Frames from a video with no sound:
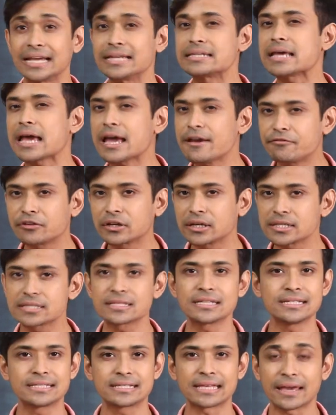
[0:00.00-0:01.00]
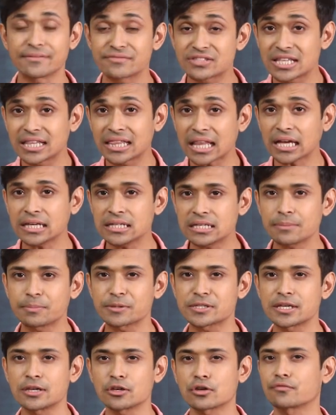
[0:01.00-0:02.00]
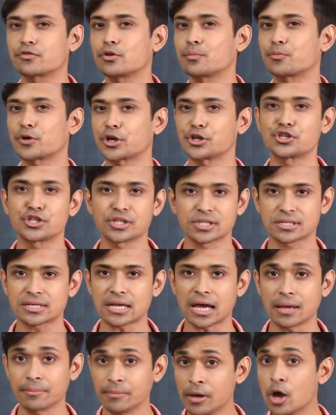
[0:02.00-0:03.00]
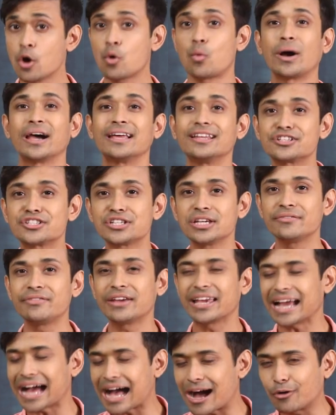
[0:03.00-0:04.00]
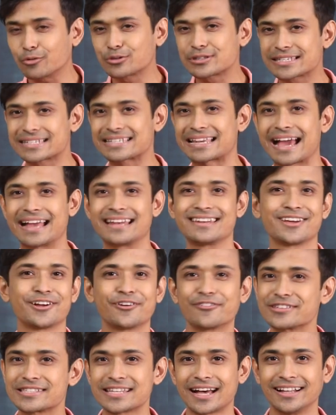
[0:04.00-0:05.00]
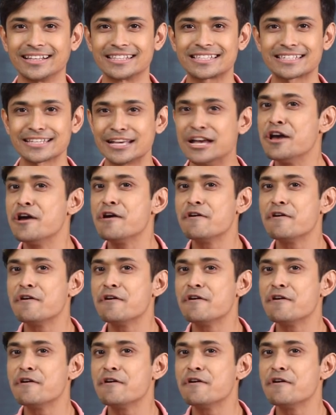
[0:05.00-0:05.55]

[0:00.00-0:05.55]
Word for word: It effortlessly saves 90% of your precious time while achieving outstanding results.